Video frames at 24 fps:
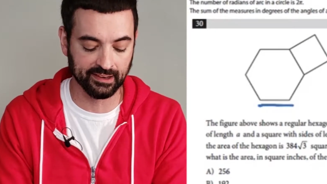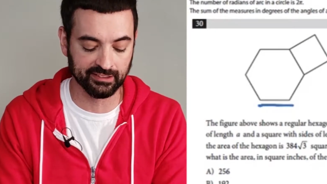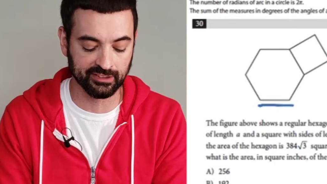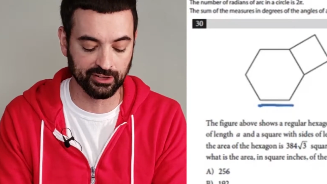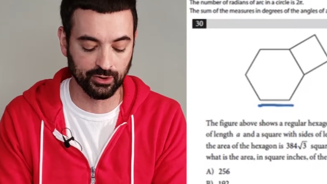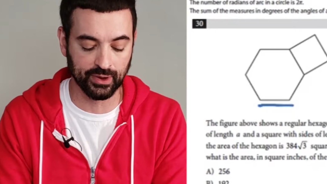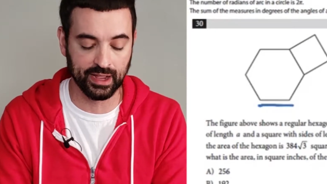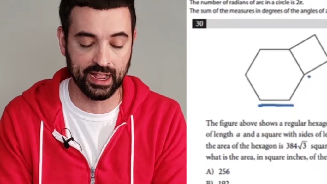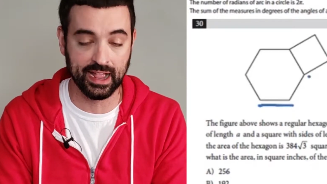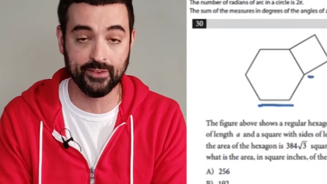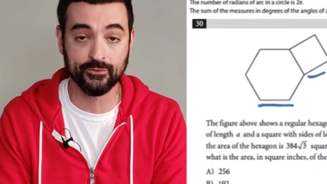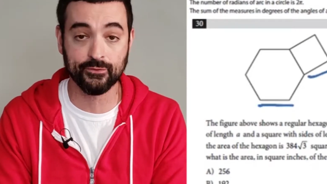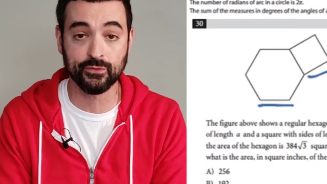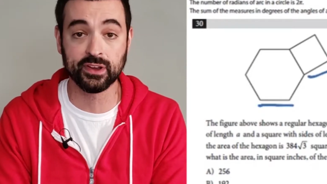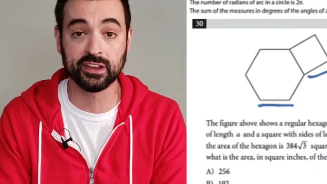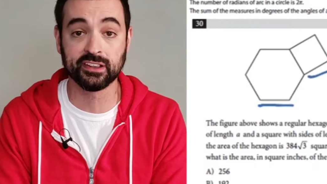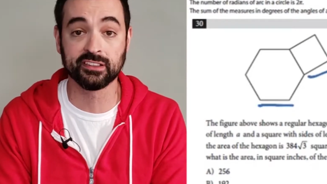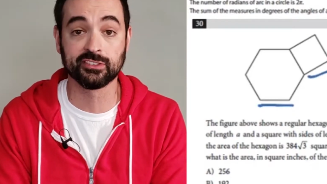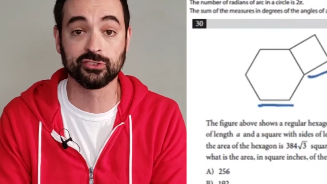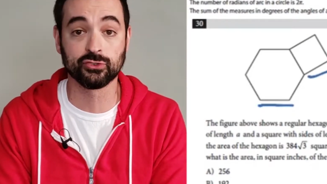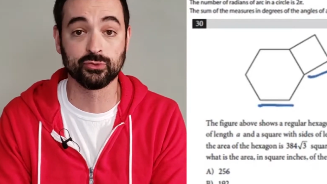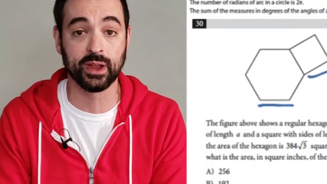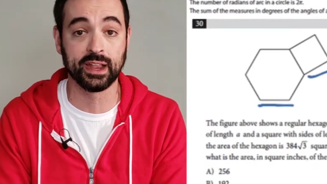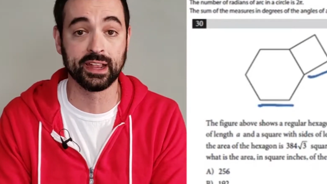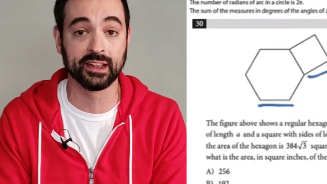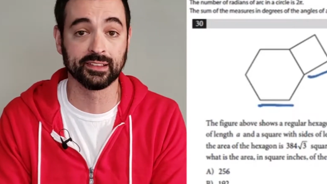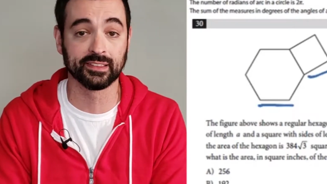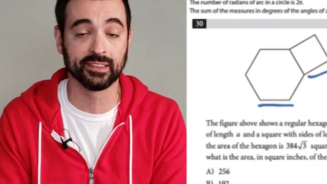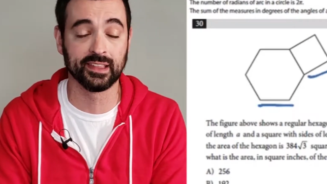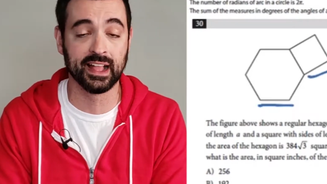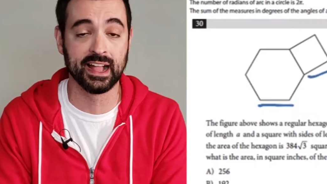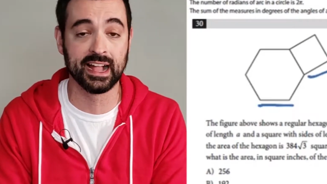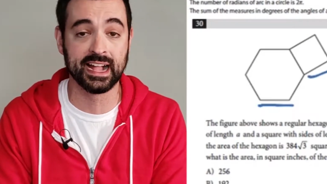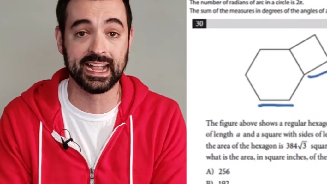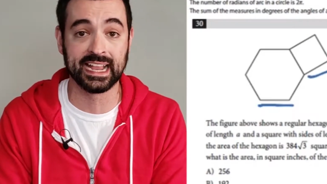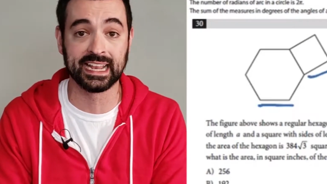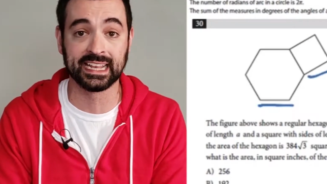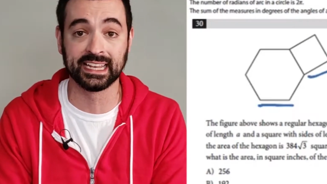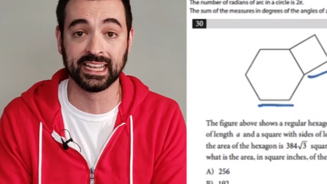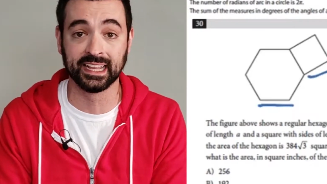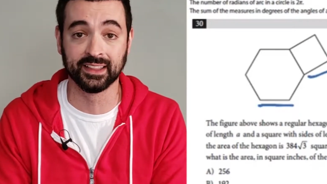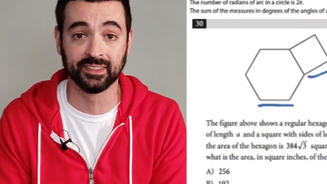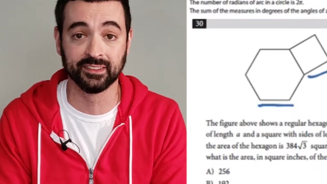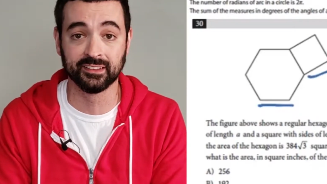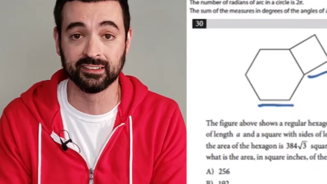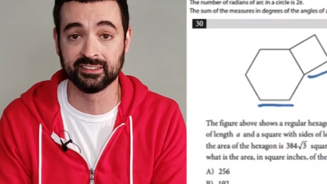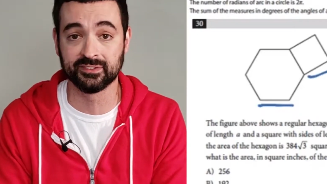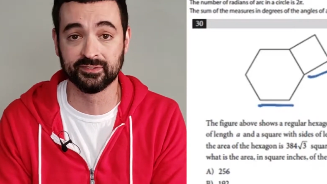So every straight line
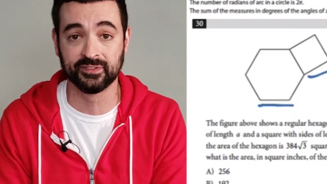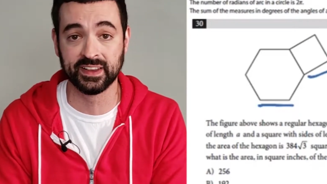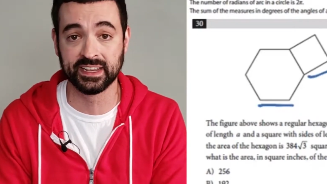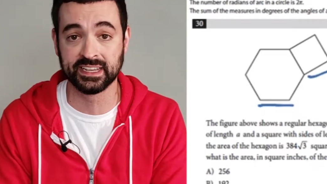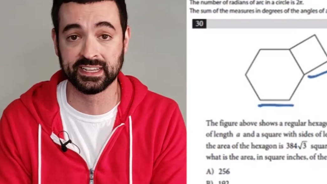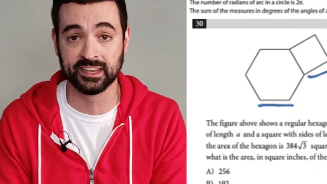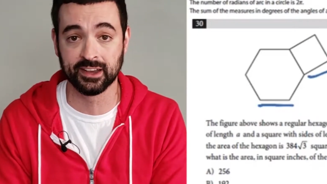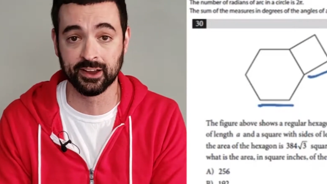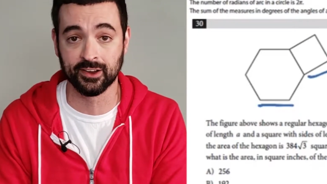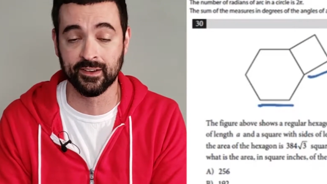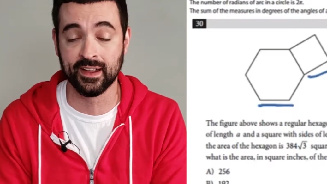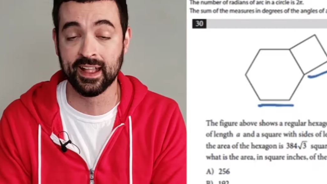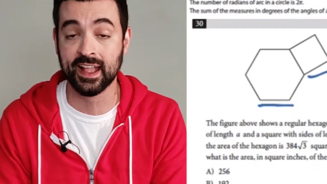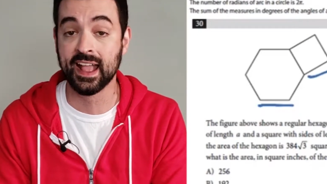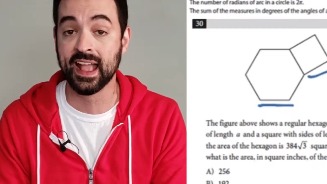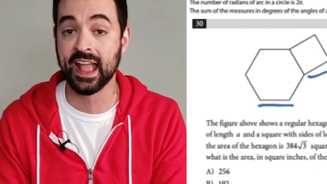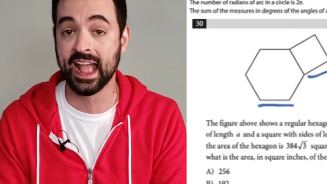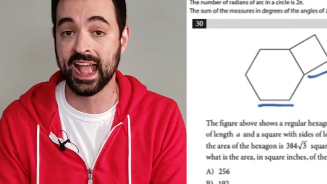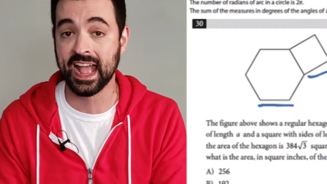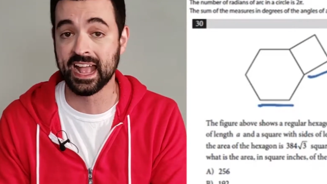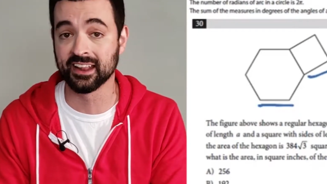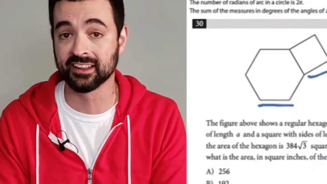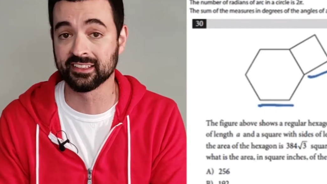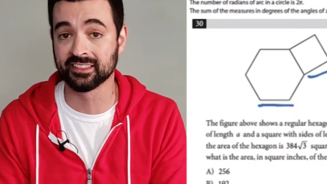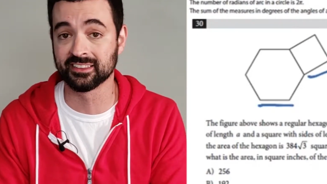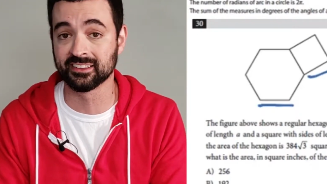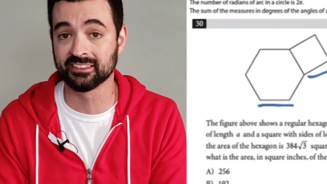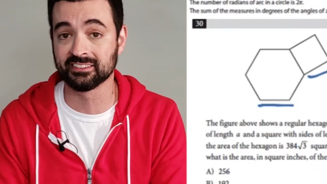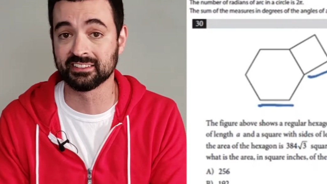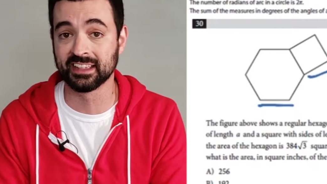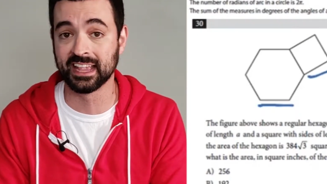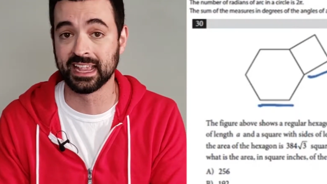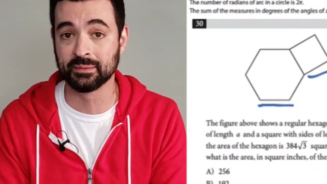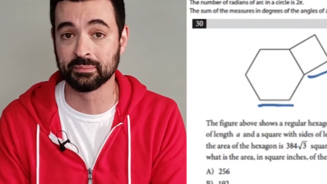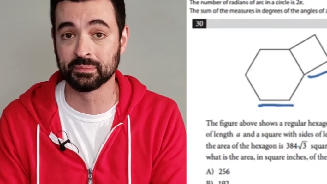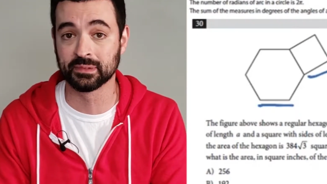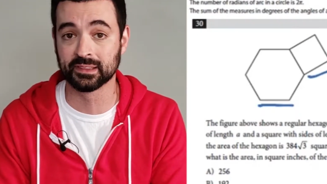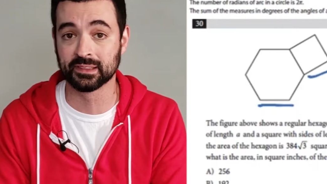in this figure has the same